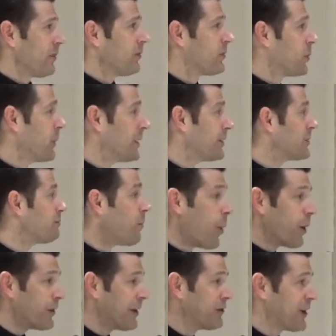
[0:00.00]
To will is
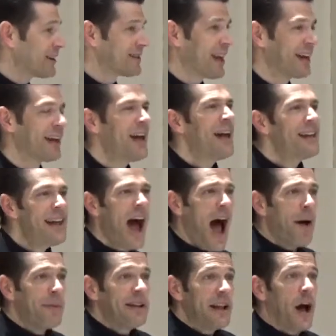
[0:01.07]
more than just like, yeah,
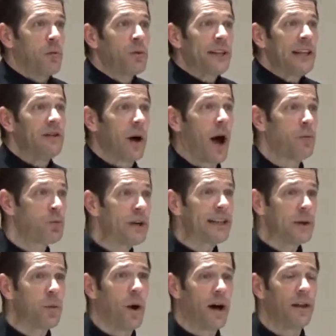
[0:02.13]
I mean, I
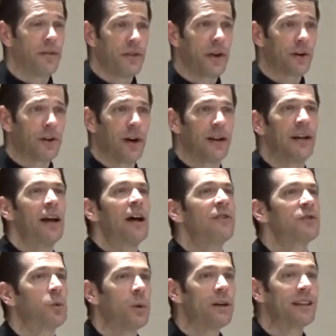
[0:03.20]
really want their good.
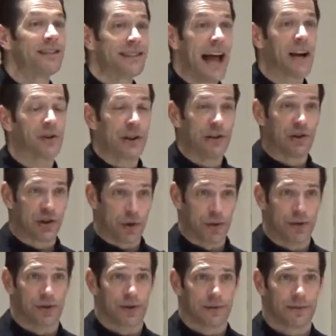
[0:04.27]
To will is to actually
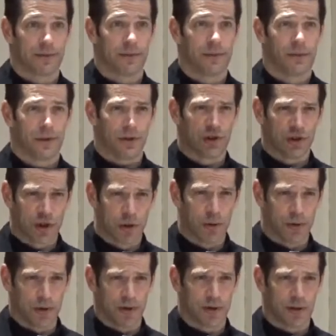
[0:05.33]
choose. To
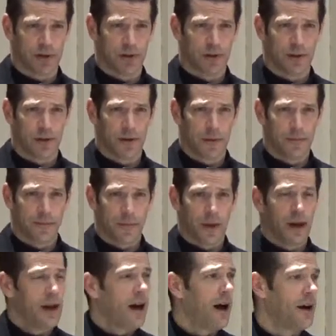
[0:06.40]
choose.
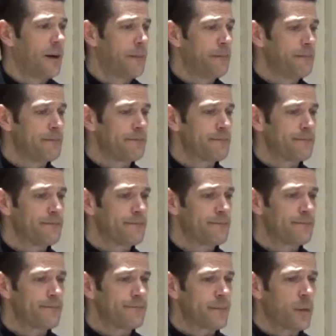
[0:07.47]
We'll
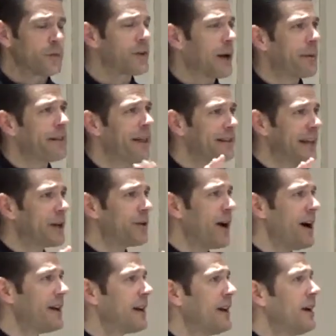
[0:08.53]
talk about that later
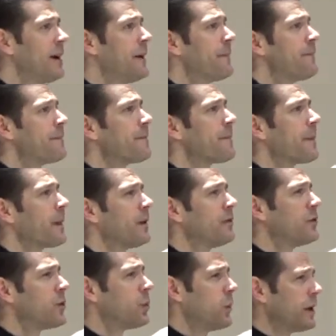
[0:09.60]
on.
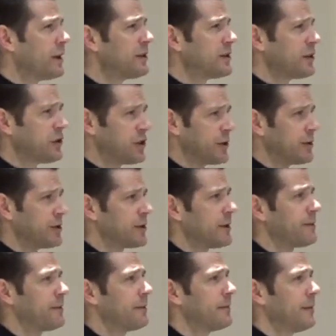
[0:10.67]
To will is to choose,
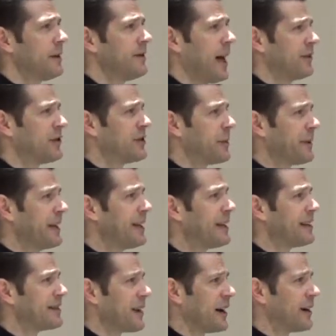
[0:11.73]
not simply to
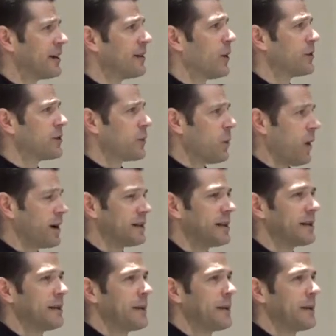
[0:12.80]
desire or to want.